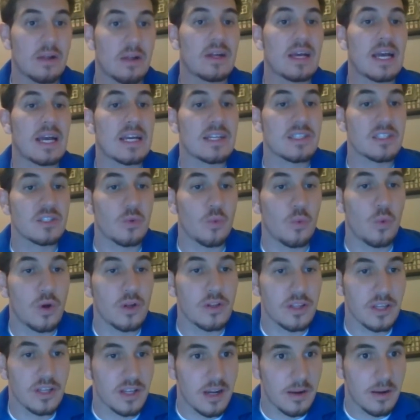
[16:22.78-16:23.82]
talent has to
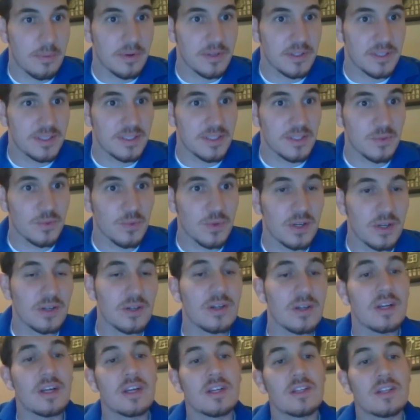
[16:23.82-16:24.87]
want the companies as
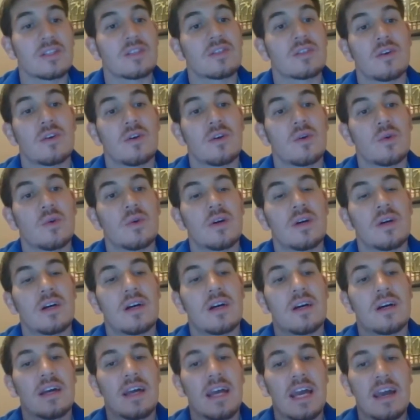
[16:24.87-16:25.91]
well. So
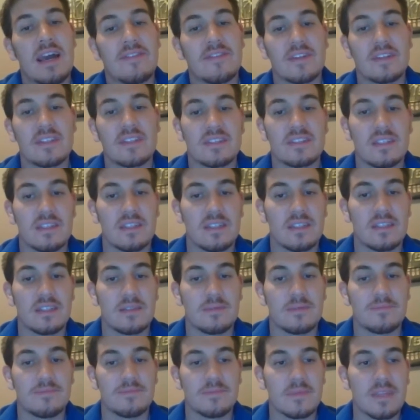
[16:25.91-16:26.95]
having
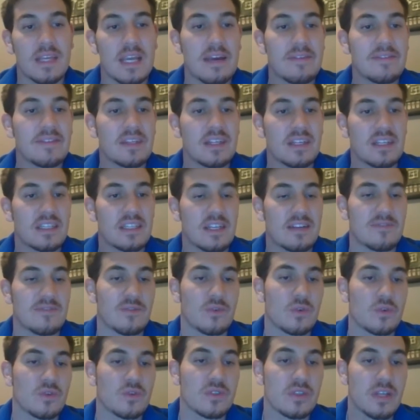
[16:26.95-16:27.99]
a
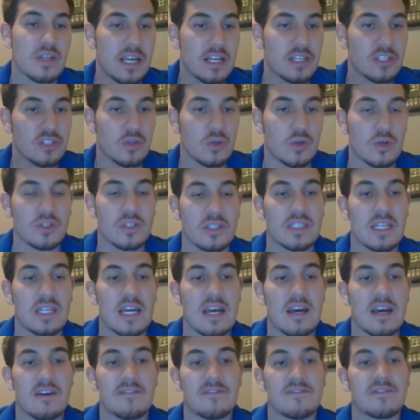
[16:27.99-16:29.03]
diverse HR
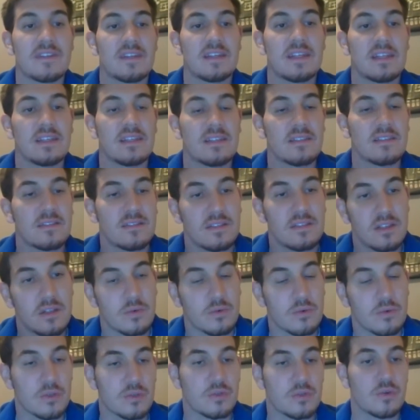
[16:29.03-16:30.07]
staff
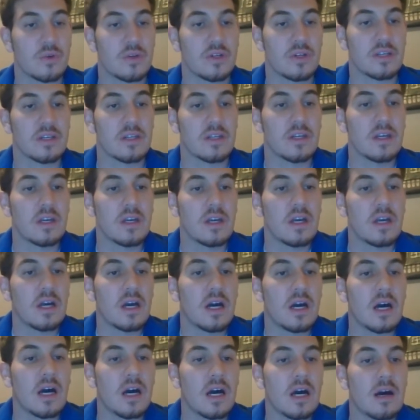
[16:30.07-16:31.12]
and recruiting
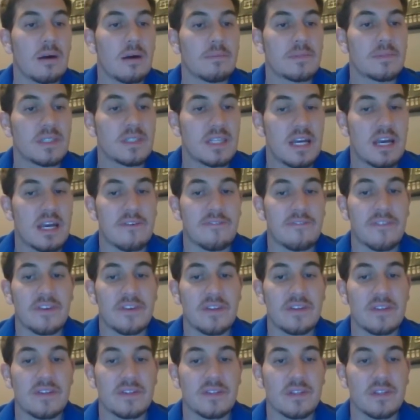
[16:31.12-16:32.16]
staff
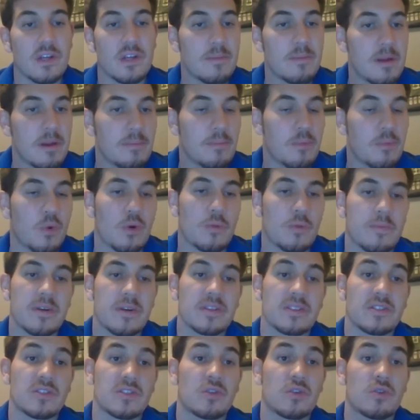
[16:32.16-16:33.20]
is going to be
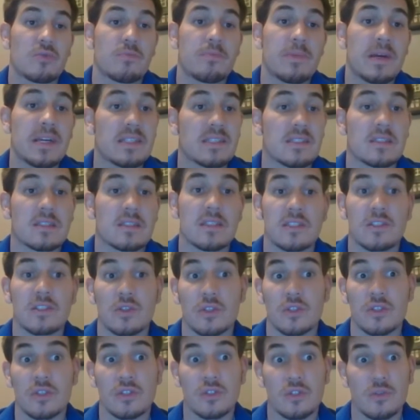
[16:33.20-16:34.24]
important because you're
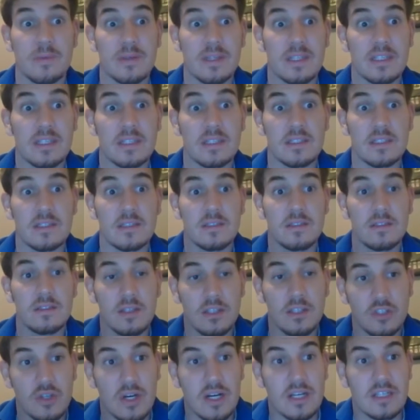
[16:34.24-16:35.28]
basically going to
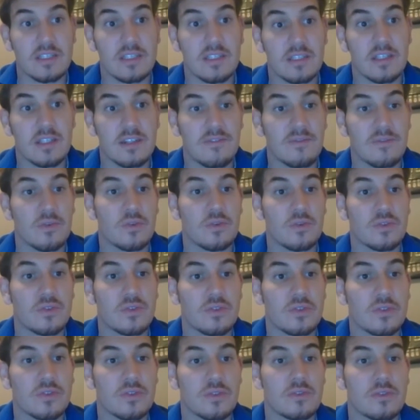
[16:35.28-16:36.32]
be attracting a
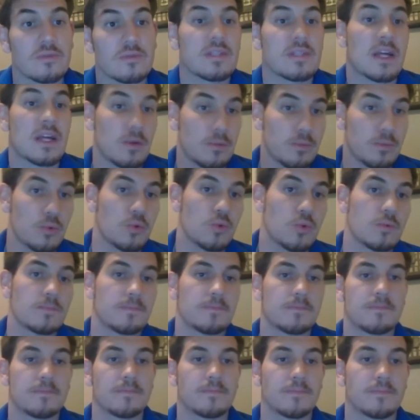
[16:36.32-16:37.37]
diverse talent
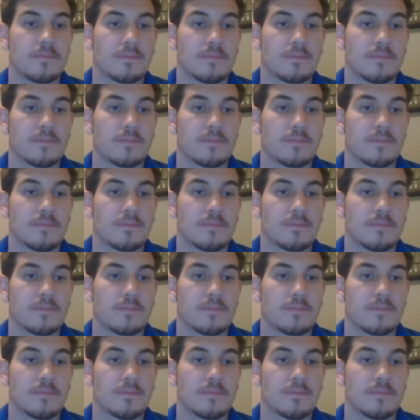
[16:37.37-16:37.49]
pool.